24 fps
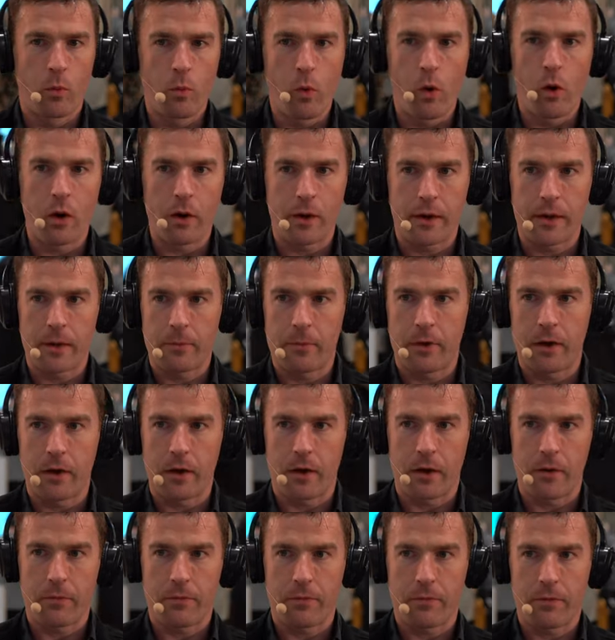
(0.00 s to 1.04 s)
rewarding in my
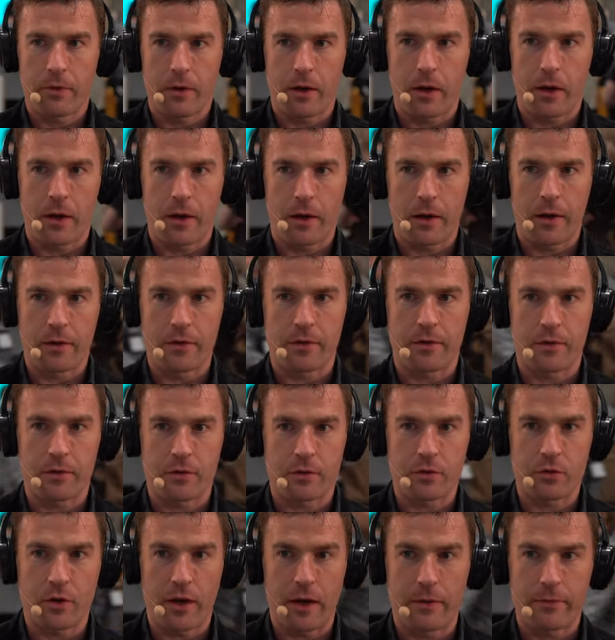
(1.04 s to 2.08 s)
life uh, is
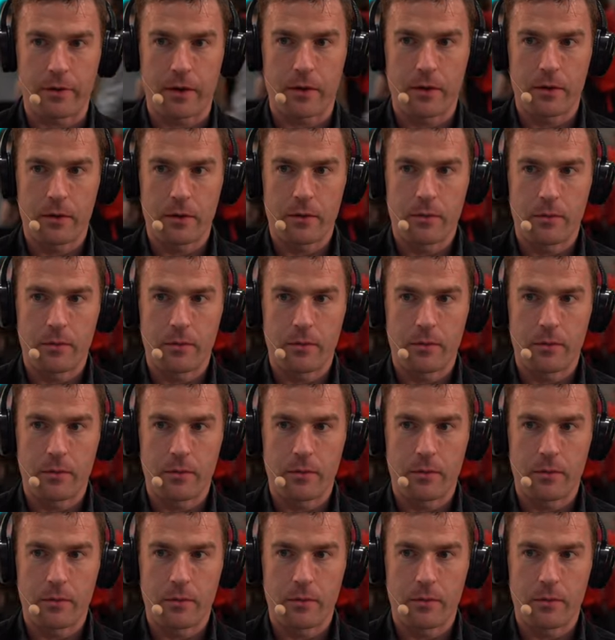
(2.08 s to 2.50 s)
Strava,